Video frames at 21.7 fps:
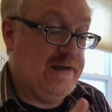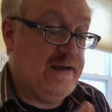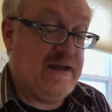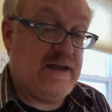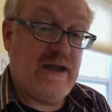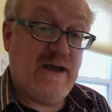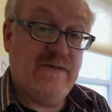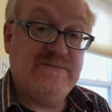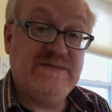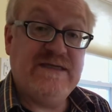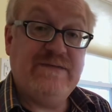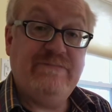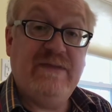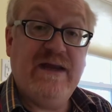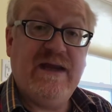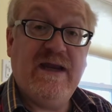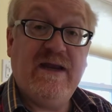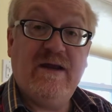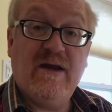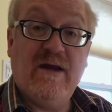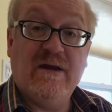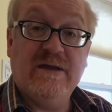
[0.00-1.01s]
It comes in
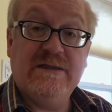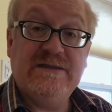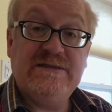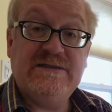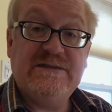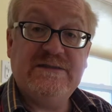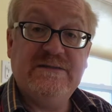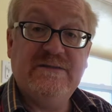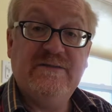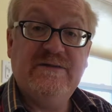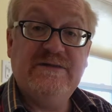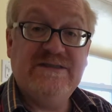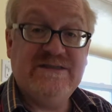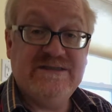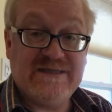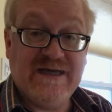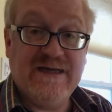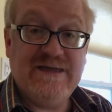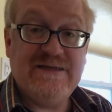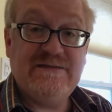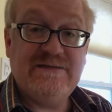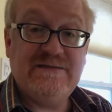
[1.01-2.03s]
many colors, which is
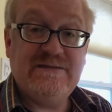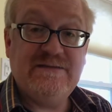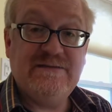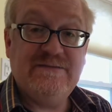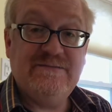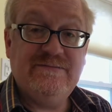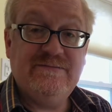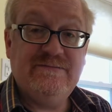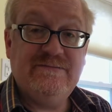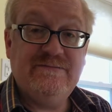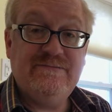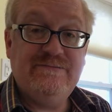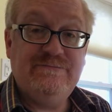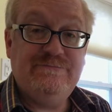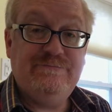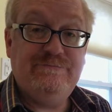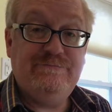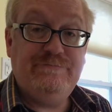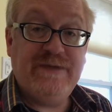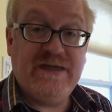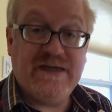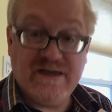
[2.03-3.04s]
nice
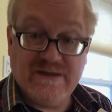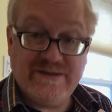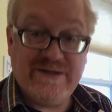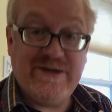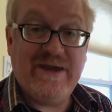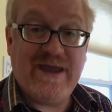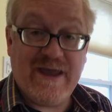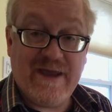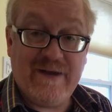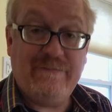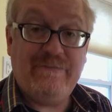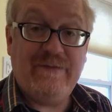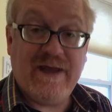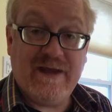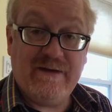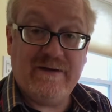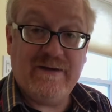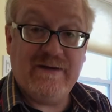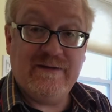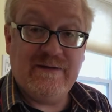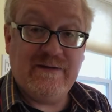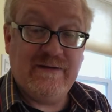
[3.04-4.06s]
because you can't
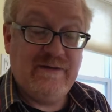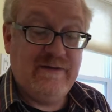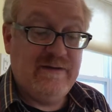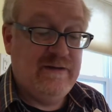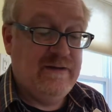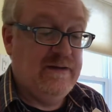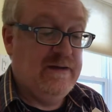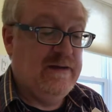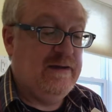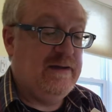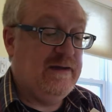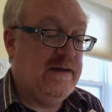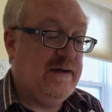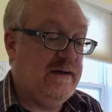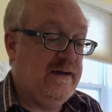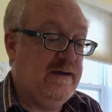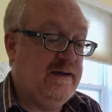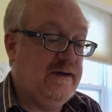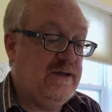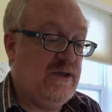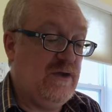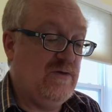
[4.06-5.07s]
paint it.
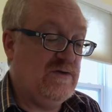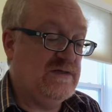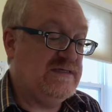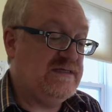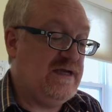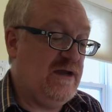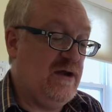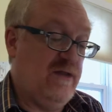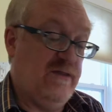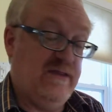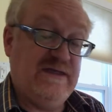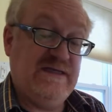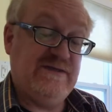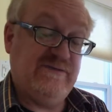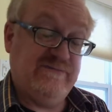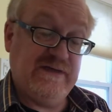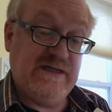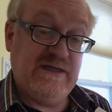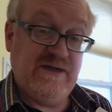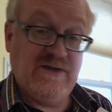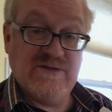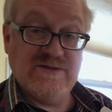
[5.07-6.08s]
You will see all these
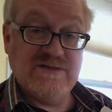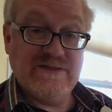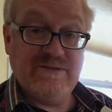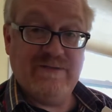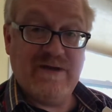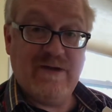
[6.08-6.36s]
videos